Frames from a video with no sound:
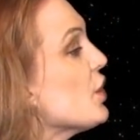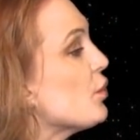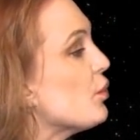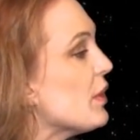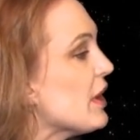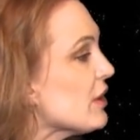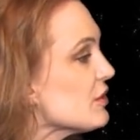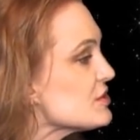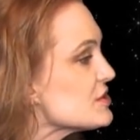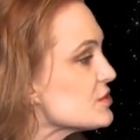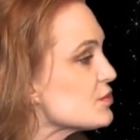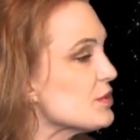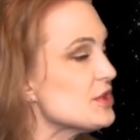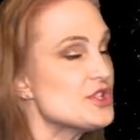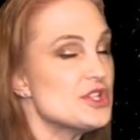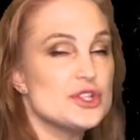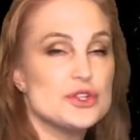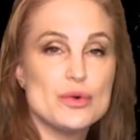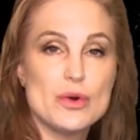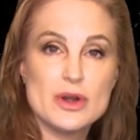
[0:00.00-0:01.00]
we are
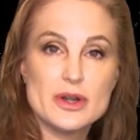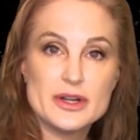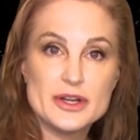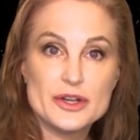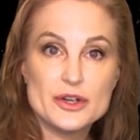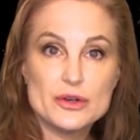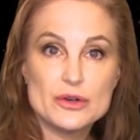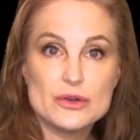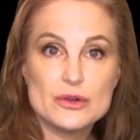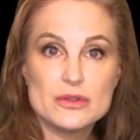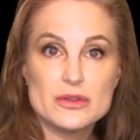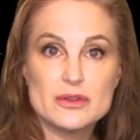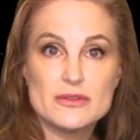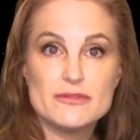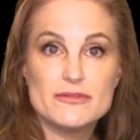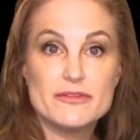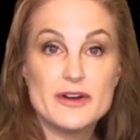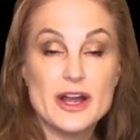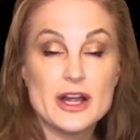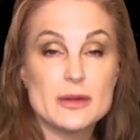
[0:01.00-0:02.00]
switching to our near-Earth
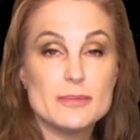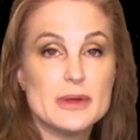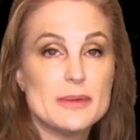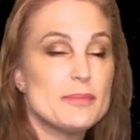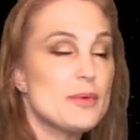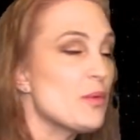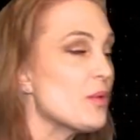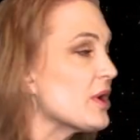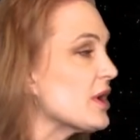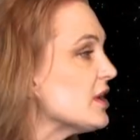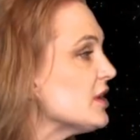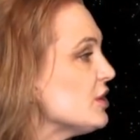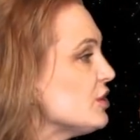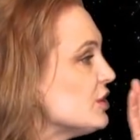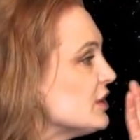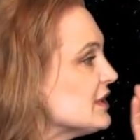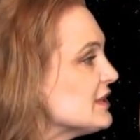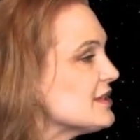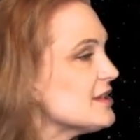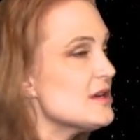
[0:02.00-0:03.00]
environment, but we're going to
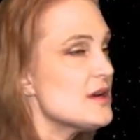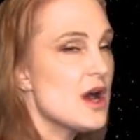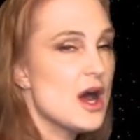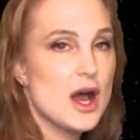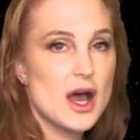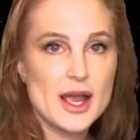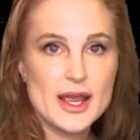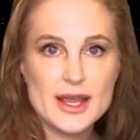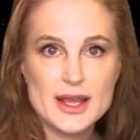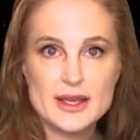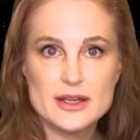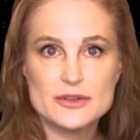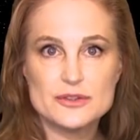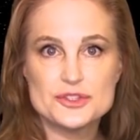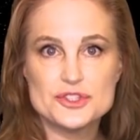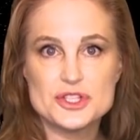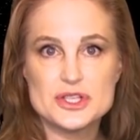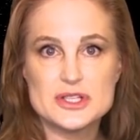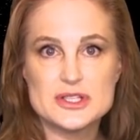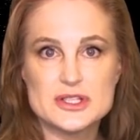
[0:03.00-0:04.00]
look at the
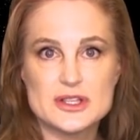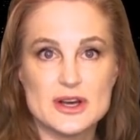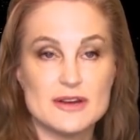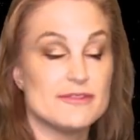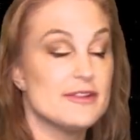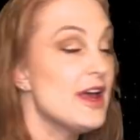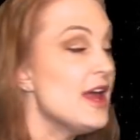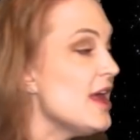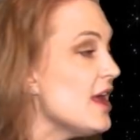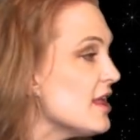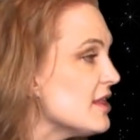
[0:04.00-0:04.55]
high-energy stuff.